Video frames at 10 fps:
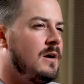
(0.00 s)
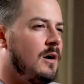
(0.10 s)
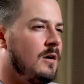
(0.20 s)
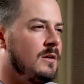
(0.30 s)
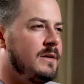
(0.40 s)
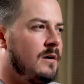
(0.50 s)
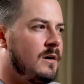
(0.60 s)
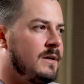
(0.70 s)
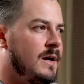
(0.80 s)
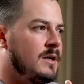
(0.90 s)
Early on
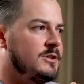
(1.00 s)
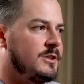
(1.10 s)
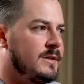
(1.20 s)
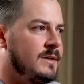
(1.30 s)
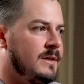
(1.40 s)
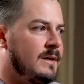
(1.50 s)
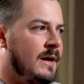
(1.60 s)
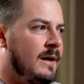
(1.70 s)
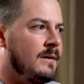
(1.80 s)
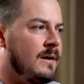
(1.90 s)
in our journey
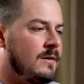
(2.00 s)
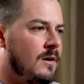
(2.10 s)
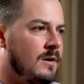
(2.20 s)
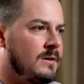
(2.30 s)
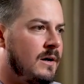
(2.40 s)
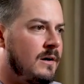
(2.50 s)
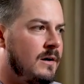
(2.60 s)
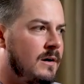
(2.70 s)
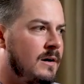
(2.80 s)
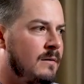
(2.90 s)
at
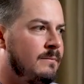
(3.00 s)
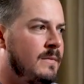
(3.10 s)
Cart.com,